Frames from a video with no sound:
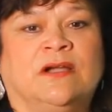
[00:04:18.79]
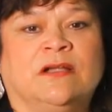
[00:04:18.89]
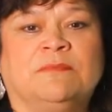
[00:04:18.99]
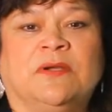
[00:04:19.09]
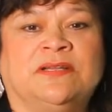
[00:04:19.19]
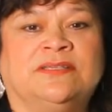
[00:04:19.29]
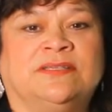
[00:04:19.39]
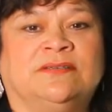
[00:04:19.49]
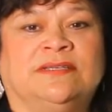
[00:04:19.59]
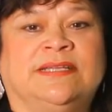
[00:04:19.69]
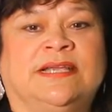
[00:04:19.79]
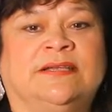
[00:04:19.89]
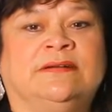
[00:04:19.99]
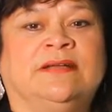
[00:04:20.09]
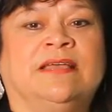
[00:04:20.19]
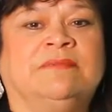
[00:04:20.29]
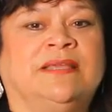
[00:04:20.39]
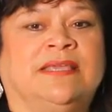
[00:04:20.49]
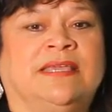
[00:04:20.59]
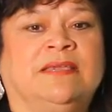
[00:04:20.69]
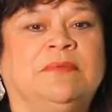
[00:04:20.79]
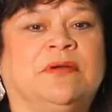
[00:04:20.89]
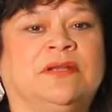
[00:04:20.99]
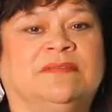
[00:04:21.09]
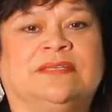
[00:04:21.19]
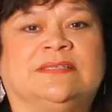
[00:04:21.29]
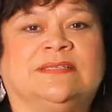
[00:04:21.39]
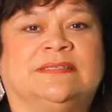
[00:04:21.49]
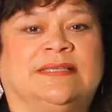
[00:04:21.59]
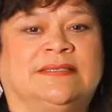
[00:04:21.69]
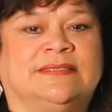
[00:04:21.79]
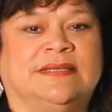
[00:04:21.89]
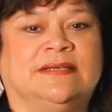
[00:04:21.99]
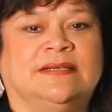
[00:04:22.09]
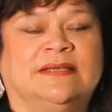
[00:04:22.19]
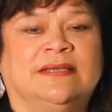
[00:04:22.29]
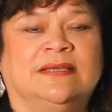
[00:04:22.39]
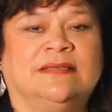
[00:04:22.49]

Our partners in Ontario have been a key part of its success there.